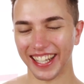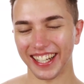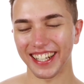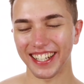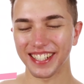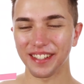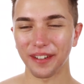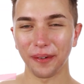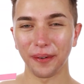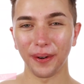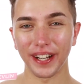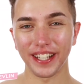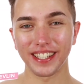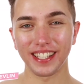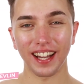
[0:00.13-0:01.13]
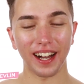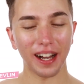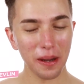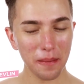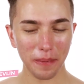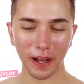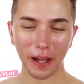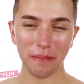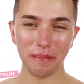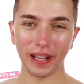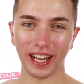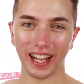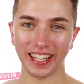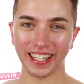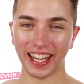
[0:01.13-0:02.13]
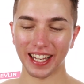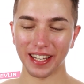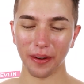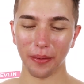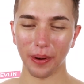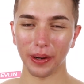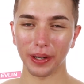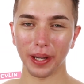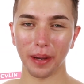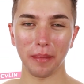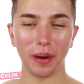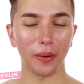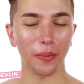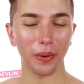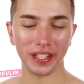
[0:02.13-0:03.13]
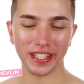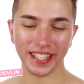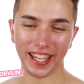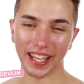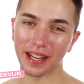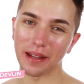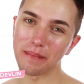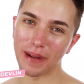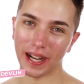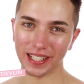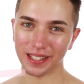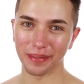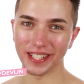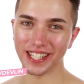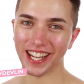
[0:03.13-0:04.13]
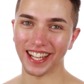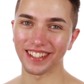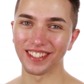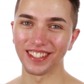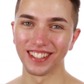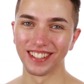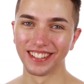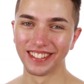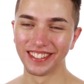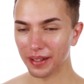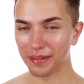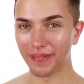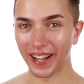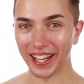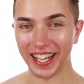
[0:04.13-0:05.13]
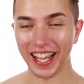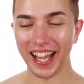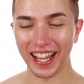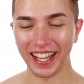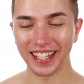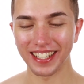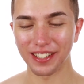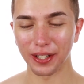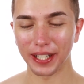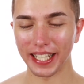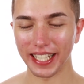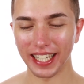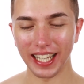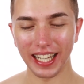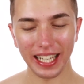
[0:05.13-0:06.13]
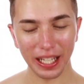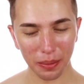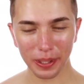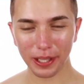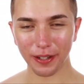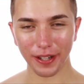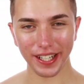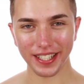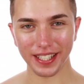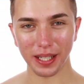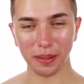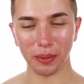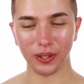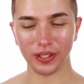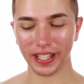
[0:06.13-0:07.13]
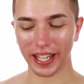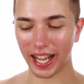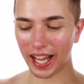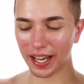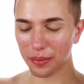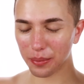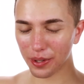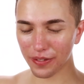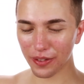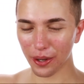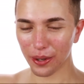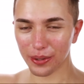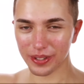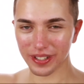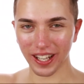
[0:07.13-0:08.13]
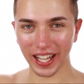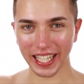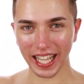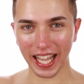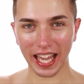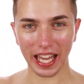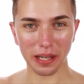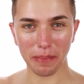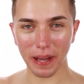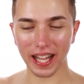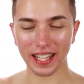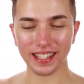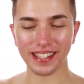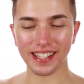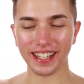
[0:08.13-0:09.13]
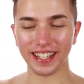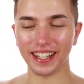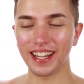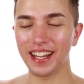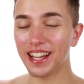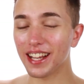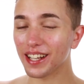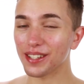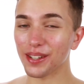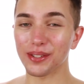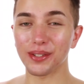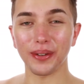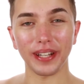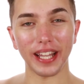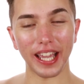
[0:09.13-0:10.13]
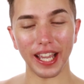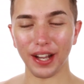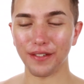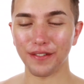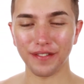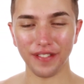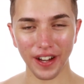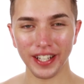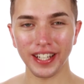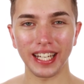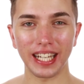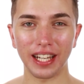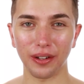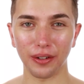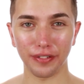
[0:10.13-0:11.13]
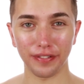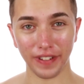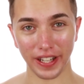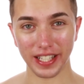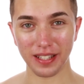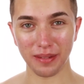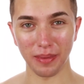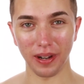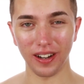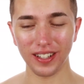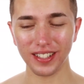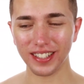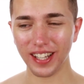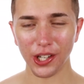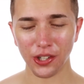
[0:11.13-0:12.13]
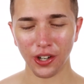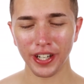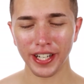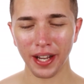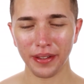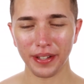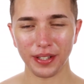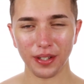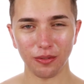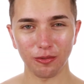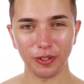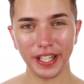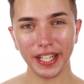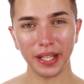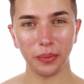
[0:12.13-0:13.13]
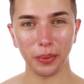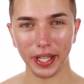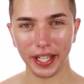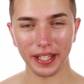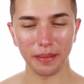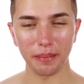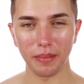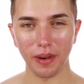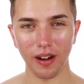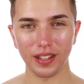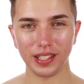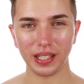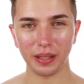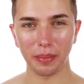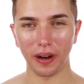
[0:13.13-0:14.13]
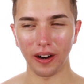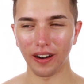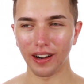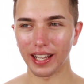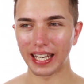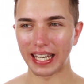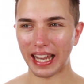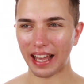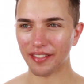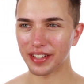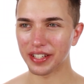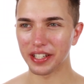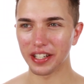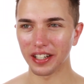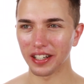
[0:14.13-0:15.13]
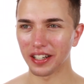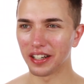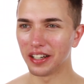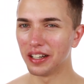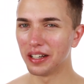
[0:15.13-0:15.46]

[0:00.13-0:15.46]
guys, what is up? I'm Milan and welcome once again back to my channel. My hair is looking a little bit crazy because I had one of those like headbands in because I was doing a fun little face mask. I tried out this really weird mask bar lavender